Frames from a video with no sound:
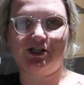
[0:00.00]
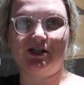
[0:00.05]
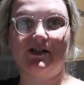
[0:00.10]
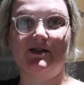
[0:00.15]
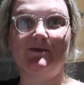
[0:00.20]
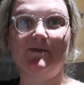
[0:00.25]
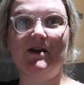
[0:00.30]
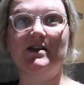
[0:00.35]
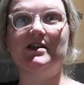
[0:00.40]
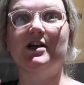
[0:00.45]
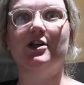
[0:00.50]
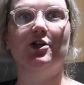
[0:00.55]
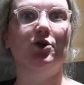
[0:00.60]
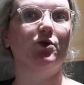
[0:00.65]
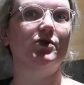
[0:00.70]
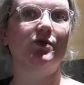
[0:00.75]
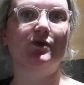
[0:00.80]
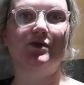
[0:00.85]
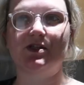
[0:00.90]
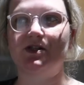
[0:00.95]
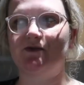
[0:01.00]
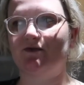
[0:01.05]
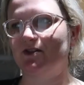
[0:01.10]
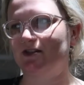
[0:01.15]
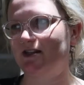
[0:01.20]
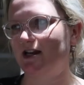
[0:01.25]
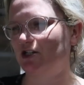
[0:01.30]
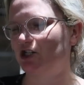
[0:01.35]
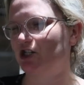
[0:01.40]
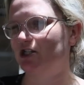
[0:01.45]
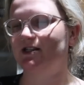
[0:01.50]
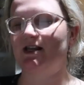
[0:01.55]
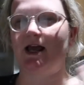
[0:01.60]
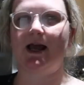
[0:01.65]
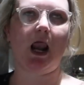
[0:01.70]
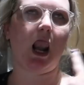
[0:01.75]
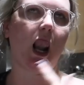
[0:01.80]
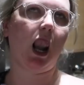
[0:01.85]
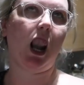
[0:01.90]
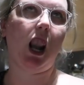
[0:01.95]
So it's been done in all sorts of different sections
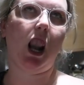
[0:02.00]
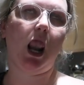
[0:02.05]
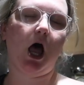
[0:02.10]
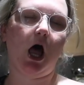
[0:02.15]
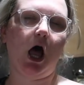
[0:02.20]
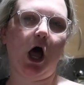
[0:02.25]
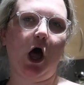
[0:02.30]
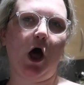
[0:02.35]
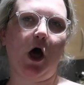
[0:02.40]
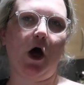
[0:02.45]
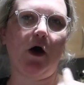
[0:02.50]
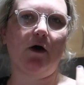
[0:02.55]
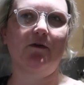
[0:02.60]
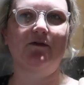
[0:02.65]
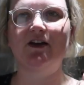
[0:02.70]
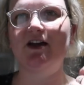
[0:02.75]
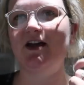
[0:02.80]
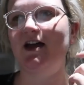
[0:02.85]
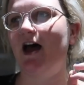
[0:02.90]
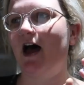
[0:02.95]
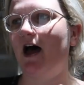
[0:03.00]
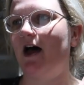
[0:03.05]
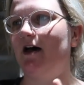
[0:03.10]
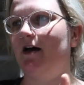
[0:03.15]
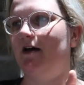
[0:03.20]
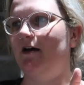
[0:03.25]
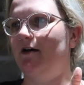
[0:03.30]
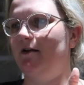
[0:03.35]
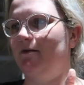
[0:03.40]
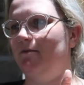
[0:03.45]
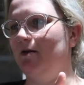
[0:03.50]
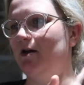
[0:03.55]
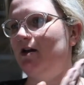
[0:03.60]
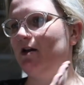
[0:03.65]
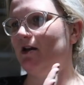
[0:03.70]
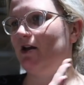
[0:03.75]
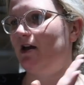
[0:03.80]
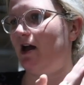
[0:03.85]
like love, um,